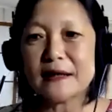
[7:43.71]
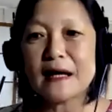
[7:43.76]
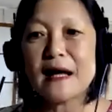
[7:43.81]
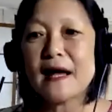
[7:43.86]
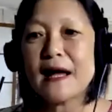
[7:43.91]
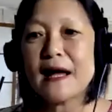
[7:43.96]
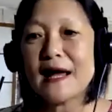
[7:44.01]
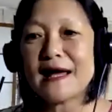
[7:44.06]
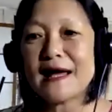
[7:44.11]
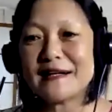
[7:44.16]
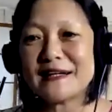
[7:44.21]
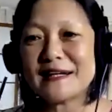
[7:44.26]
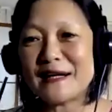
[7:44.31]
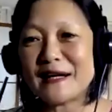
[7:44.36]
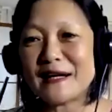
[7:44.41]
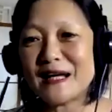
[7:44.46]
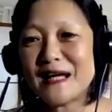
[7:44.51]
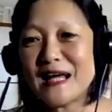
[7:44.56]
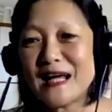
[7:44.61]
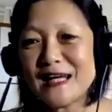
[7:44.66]
And uh,
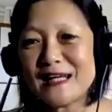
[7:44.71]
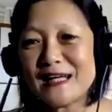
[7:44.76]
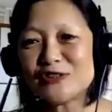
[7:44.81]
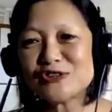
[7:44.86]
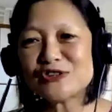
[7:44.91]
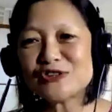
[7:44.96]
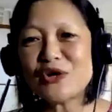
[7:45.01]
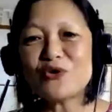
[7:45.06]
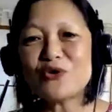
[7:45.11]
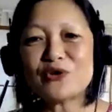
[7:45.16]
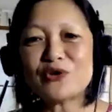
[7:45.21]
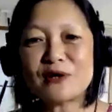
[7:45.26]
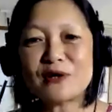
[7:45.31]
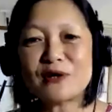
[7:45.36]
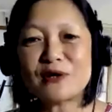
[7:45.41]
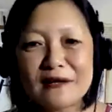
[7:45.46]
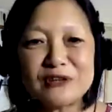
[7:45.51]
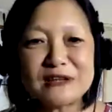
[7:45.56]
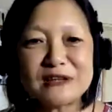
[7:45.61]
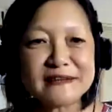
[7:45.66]
it's so
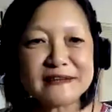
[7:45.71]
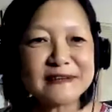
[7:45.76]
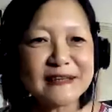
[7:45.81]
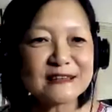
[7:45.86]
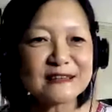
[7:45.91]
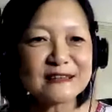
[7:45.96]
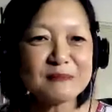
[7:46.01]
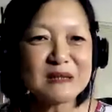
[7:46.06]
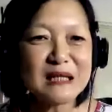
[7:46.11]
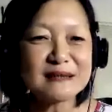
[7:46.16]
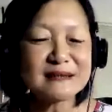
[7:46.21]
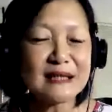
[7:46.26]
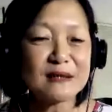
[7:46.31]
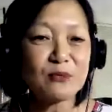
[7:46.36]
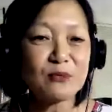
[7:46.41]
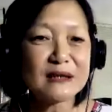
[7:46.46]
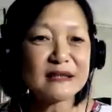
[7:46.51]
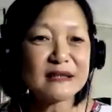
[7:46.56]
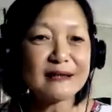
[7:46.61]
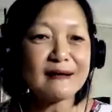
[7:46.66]
crowded that sometimes I
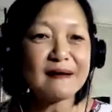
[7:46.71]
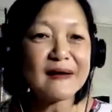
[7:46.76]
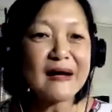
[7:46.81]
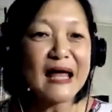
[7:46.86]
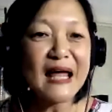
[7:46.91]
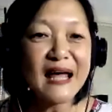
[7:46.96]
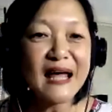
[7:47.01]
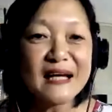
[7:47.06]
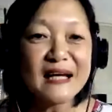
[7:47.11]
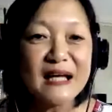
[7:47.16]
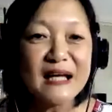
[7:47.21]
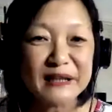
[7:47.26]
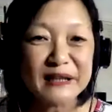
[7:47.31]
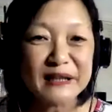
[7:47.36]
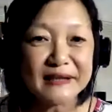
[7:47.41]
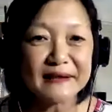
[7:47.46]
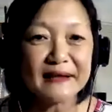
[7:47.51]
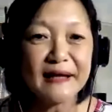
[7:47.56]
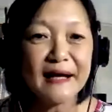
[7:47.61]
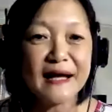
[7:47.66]
wonder how anybody
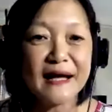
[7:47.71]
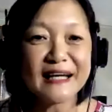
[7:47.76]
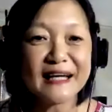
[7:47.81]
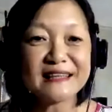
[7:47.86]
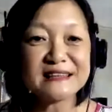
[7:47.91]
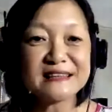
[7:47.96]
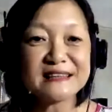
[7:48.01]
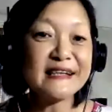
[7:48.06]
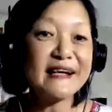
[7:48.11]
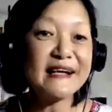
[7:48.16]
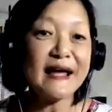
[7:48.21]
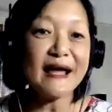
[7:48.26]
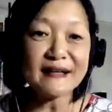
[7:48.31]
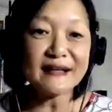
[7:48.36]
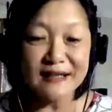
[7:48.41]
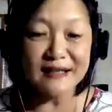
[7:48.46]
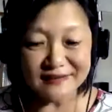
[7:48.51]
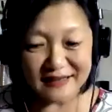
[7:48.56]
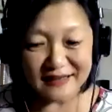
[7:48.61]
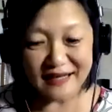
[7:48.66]
can see
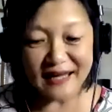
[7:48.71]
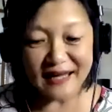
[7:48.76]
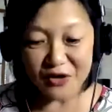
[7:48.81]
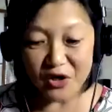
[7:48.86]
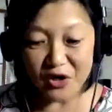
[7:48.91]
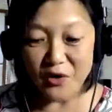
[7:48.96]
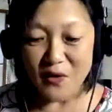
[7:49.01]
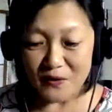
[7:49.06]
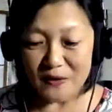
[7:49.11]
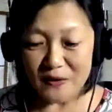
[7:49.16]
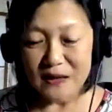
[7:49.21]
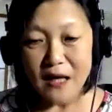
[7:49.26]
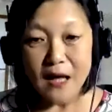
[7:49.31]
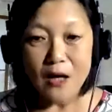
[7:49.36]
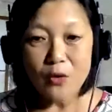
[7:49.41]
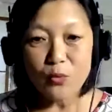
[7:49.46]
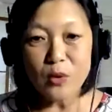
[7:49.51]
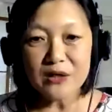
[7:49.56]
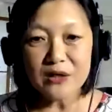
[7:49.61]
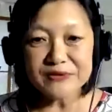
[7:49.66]
anything at all.
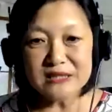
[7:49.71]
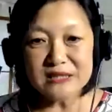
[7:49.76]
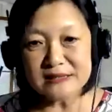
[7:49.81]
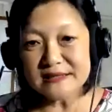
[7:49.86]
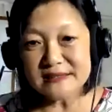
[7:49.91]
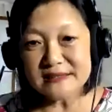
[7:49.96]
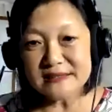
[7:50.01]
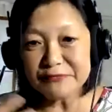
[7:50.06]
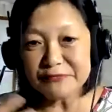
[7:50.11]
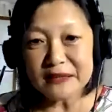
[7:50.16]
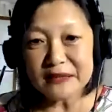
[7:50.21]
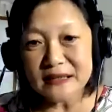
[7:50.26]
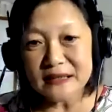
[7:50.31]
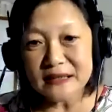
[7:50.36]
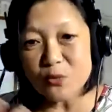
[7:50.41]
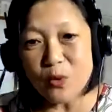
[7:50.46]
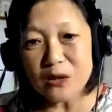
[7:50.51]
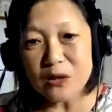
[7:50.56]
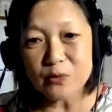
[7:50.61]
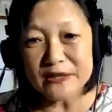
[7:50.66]
Well, this is definitely what
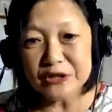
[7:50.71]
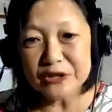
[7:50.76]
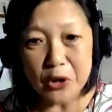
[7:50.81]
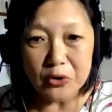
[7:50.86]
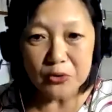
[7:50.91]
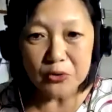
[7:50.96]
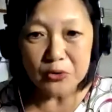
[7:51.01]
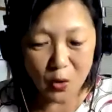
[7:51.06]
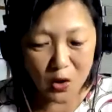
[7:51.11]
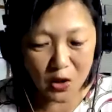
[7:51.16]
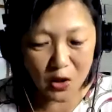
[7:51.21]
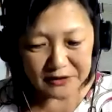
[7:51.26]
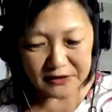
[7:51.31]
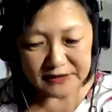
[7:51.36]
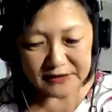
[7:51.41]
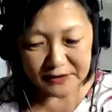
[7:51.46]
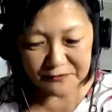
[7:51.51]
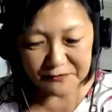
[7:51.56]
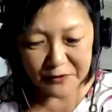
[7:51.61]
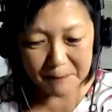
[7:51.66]
we don't want
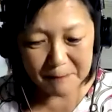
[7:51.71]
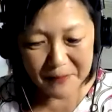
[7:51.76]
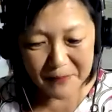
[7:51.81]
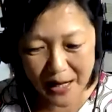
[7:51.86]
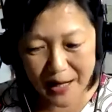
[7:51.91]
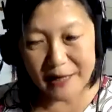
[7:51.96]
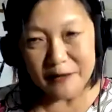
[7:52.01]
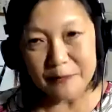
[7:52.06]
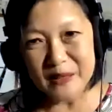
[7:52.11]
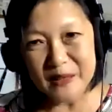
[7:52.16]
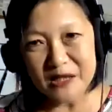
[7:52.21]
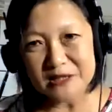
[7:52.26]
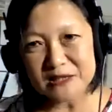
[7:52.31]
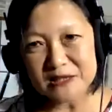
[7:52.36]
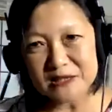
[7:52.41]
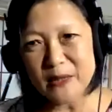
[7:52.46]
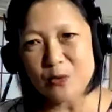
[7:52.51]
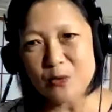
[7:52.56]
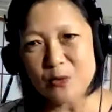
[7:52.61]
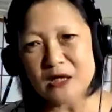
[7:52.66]
from Bach because we
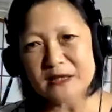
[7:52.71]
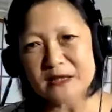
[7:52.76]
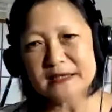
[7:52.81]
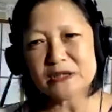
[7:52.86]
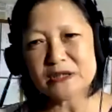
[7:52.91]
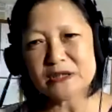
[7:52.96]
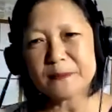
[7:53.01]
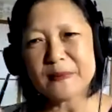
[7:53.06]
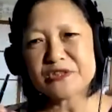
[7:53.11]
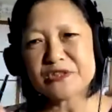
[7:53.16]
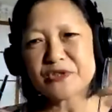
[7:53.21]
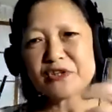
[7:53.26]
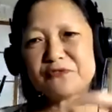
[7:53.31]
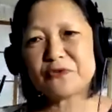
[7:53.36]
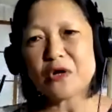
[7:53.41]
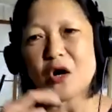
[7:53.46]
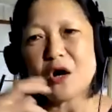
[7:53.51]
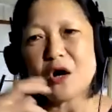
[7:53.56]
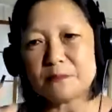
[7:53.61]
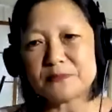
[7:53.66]
want it to be sort of
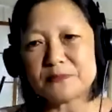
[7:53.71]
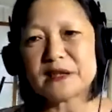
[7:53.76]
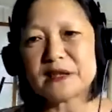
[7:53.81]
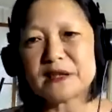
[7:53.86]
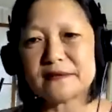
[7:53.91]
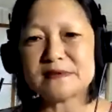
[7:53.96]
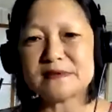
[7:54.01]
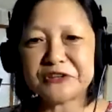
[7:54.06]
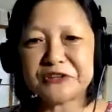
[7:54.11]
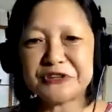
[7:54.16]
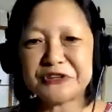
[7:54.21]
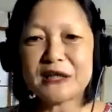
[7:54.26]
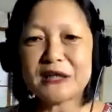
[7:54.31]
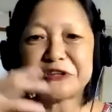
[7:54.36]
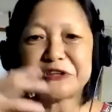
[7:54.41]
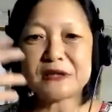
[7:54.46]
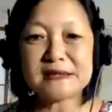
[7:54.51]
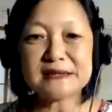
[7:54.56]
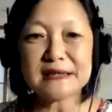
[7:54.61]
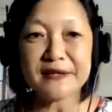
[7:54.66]
optional. Suggestions
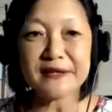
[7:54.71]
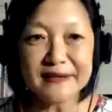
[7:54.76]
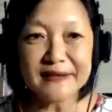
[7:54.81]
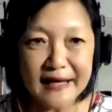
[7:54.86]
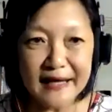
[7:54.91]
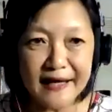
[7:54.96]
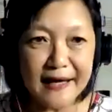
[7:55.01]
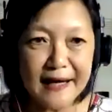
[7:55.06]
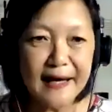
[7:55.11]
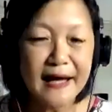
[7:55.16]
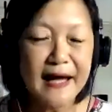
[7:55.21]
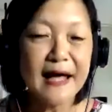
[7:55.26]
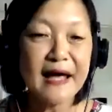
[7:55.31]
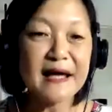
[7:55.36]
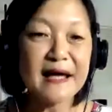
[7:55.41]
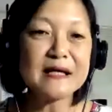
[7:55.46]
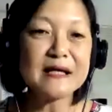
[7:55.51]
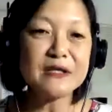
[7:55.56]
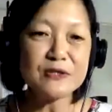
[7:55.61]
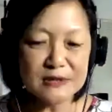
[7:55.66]
are there, and then
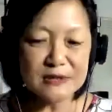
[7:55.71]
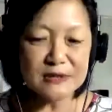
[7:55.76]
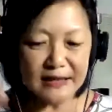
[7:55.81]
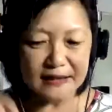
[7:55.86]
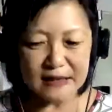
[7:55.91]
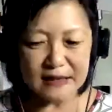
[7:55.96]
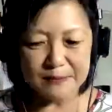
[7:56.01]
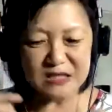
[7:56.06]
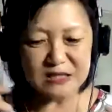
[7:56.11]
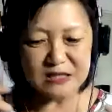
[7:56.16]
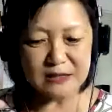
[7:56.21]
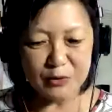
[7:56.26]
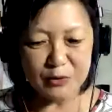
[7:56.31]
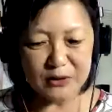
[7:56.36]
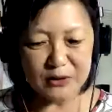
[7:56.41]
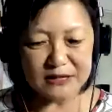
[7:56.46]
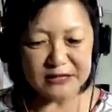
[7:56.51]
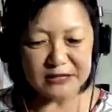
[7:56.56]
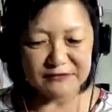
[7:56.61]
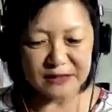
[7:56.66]
you take them as a point
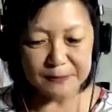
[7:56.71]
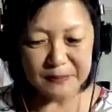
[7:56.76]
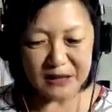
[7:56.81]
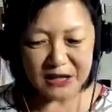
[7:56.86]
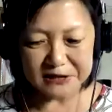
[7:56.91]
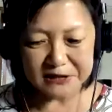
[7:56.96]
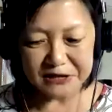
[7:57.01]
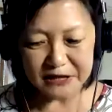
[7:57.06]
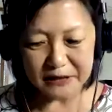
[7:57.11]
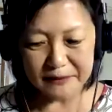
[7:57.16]
of departure.